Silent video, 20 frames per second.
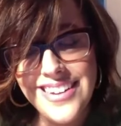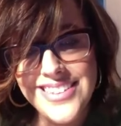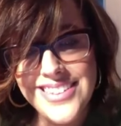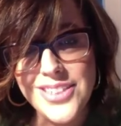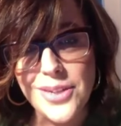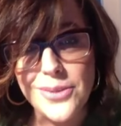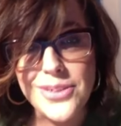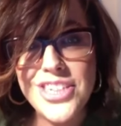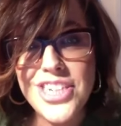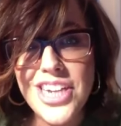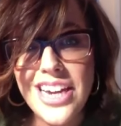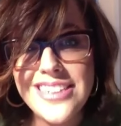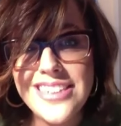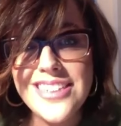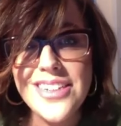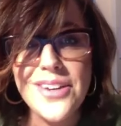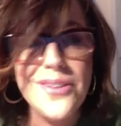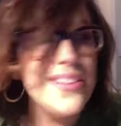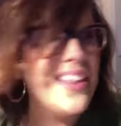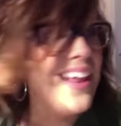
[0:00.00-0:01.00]
So
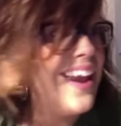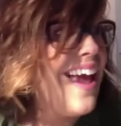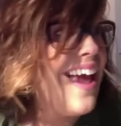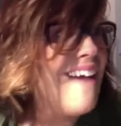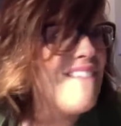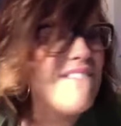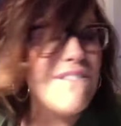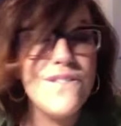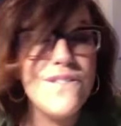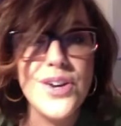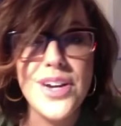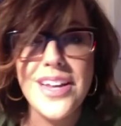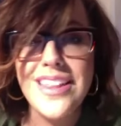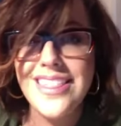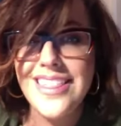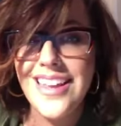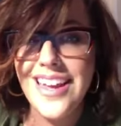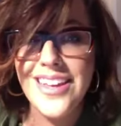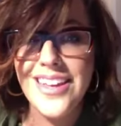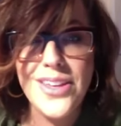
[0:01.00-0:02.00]
just know that
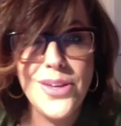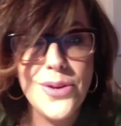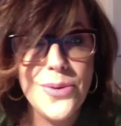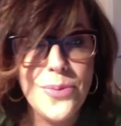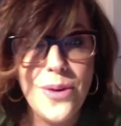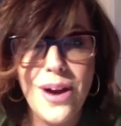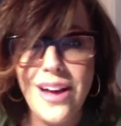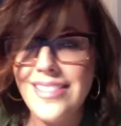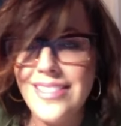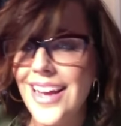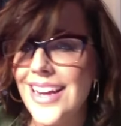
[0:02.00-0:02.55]
everything you want,